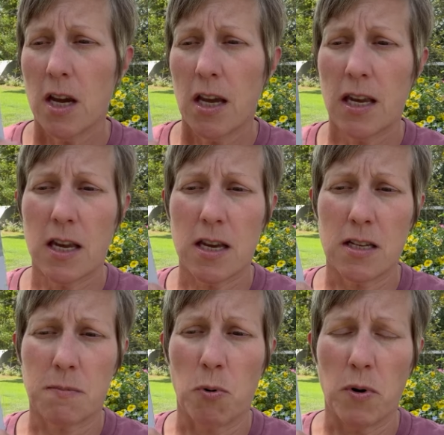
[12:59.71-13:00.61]
He
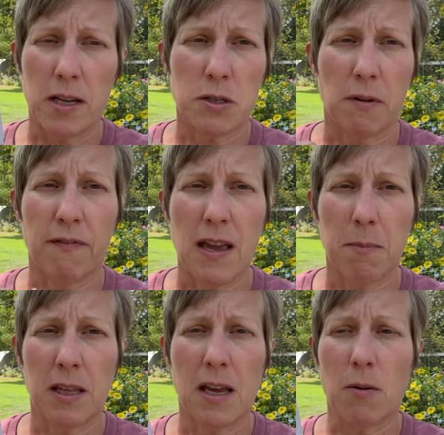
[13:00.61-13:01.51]
is born into a
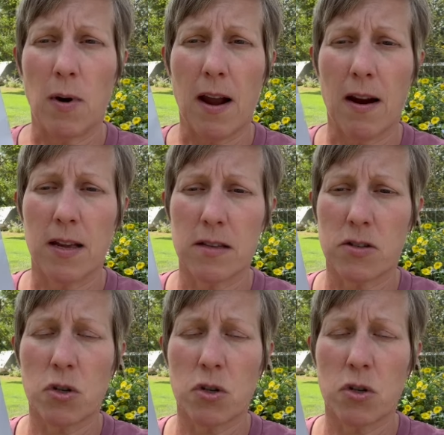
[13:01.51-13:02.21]
family where his